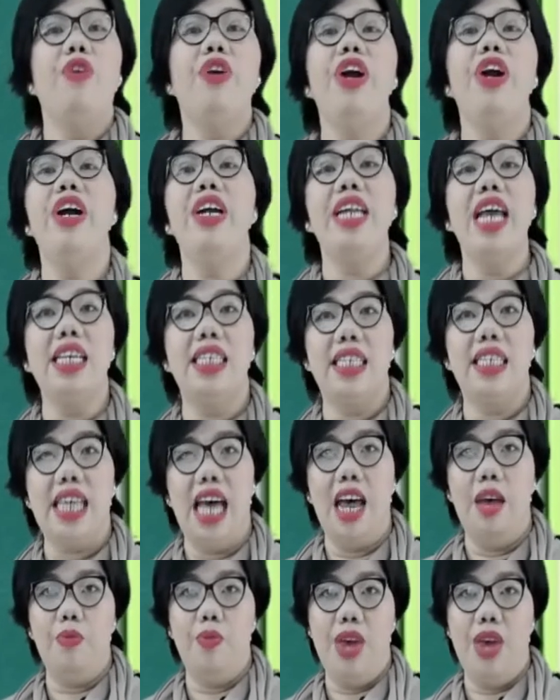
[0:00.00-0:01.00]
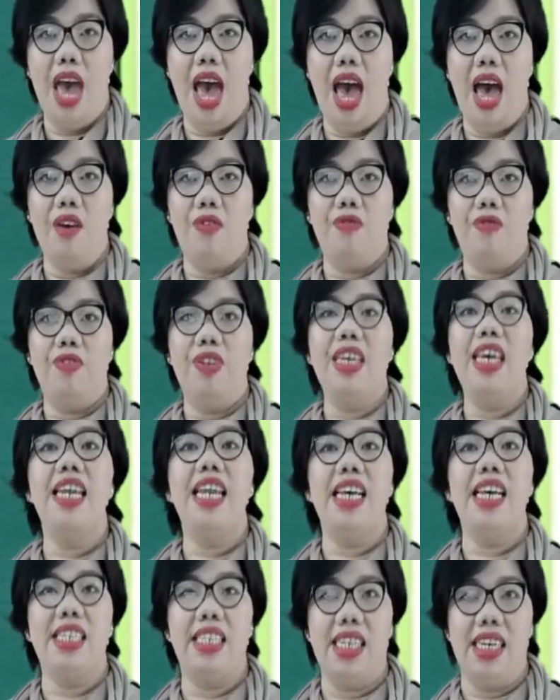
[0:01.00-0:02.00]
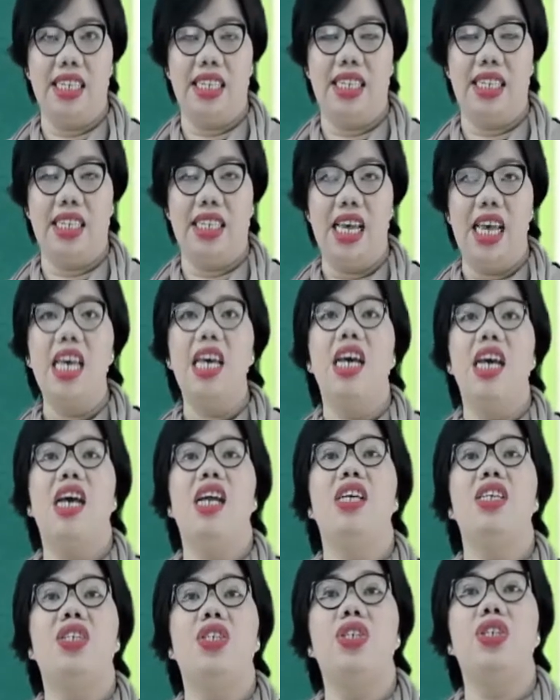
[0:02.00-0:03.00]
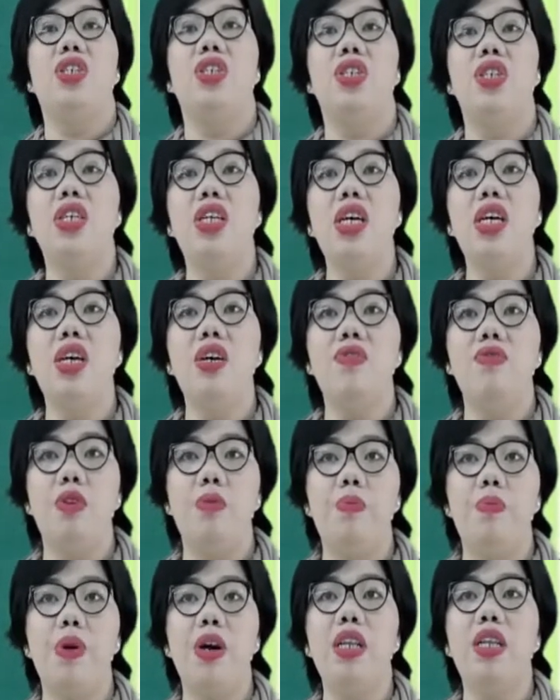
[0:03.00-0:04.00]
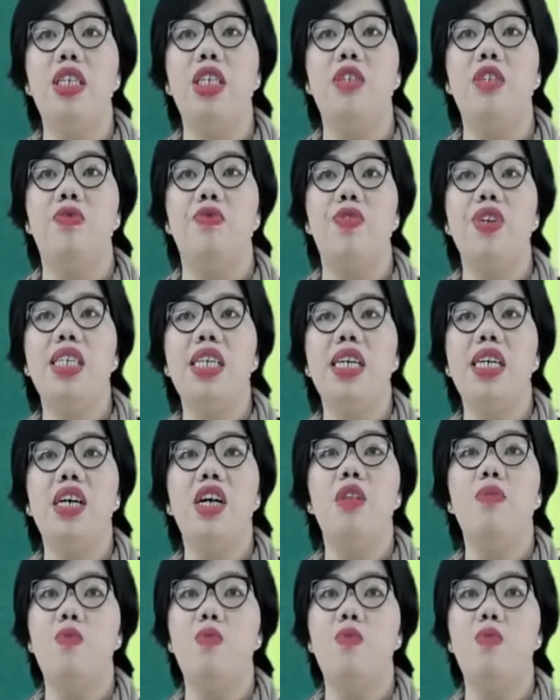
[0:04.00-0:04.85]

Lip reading: our next type, we have kinesics. It is the study of the body's physical